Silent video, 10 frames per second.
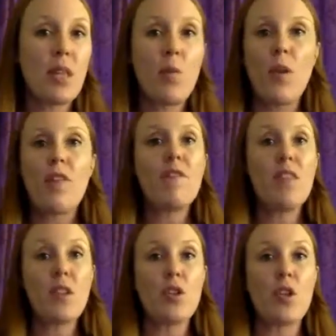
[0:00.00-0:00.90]
You want to
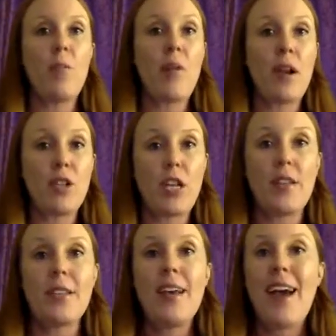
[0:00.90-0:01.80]
finish a
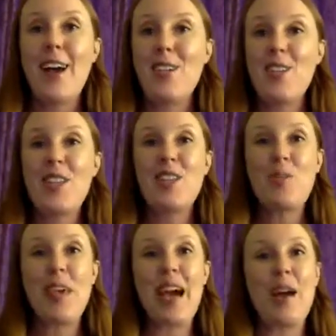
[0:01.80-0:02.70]
project. Actually, this
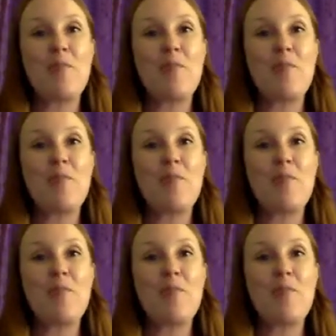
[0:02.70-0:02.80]
week I'm